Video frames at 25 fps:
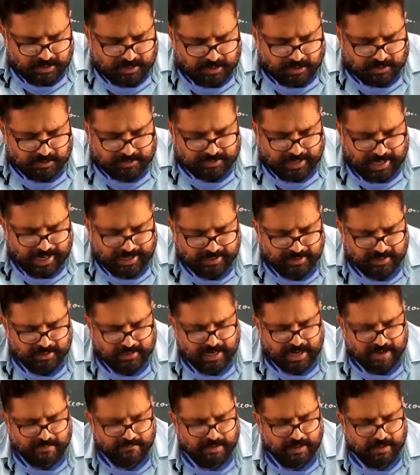Now that
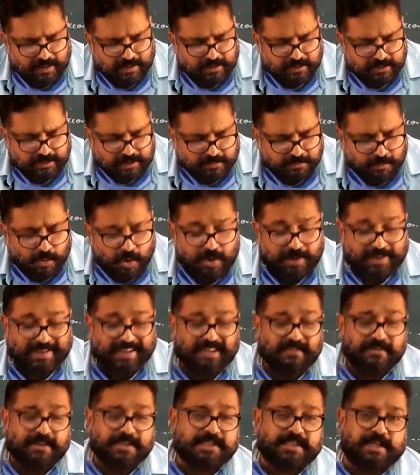lava, that
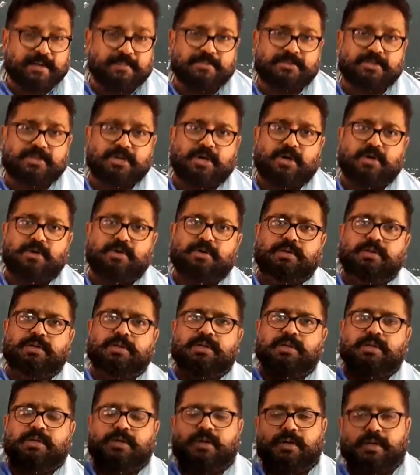molten which comes out,
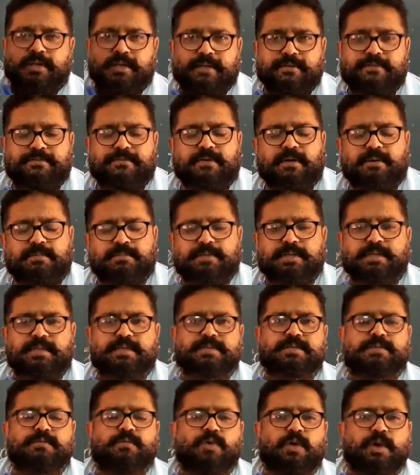okay, from
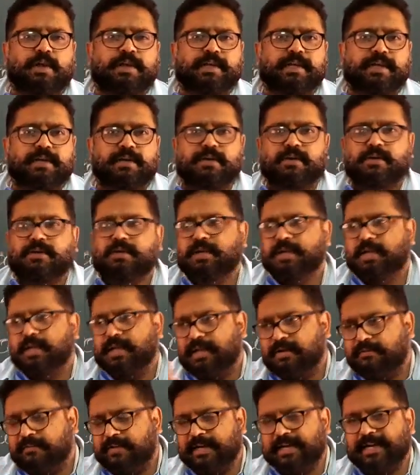this volcano,
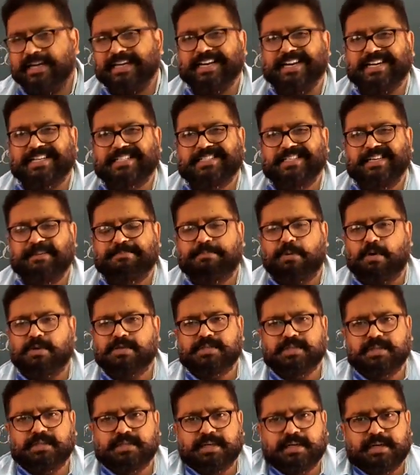when it gets
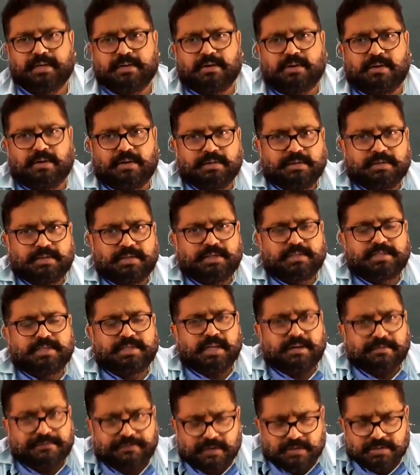deposited on the
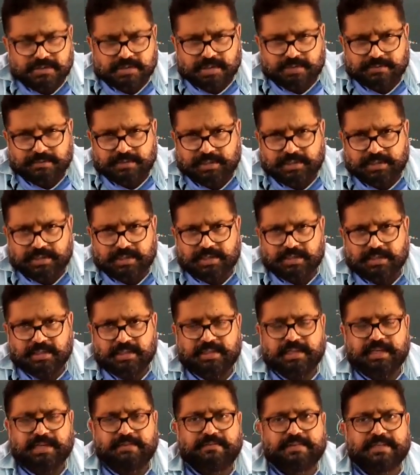surface of the
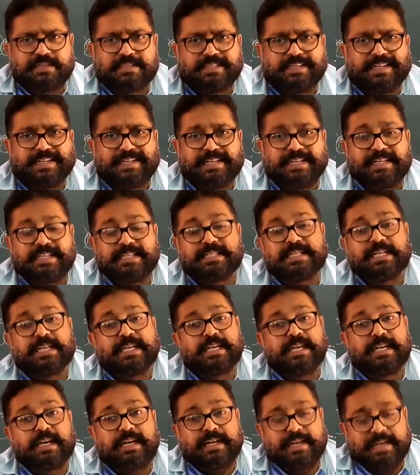earth, then we say it is
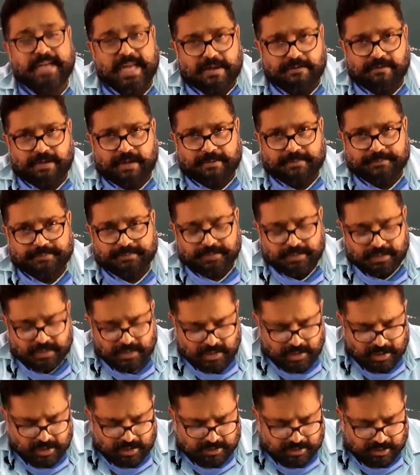lava.
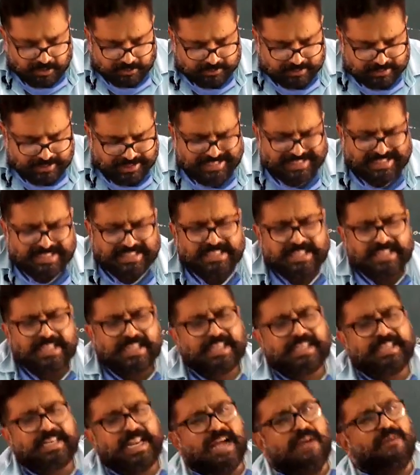Now this
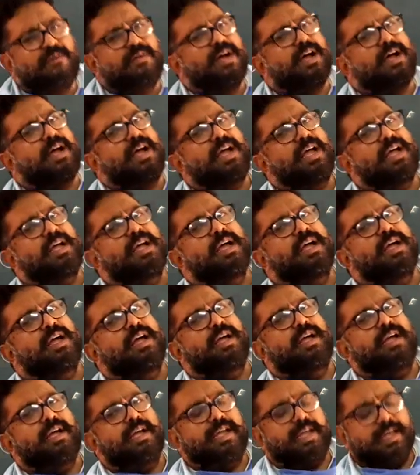
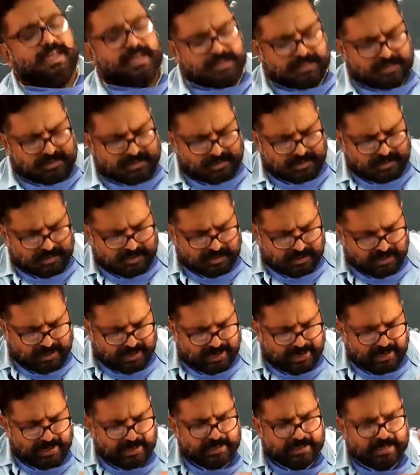lava is
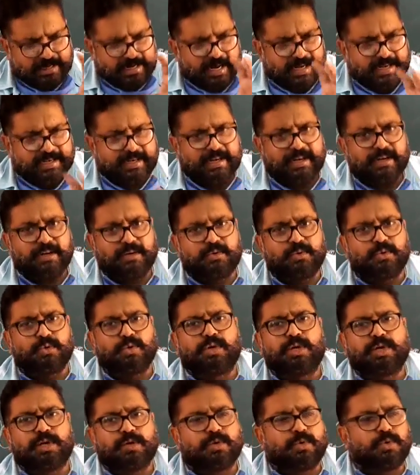getting
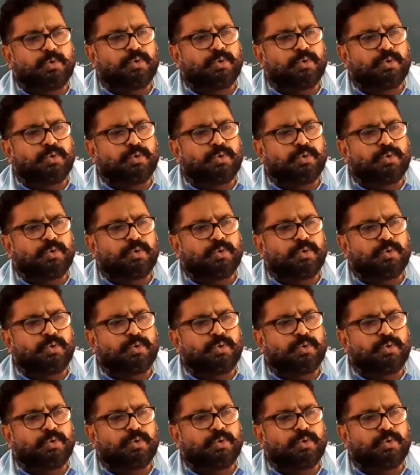cool.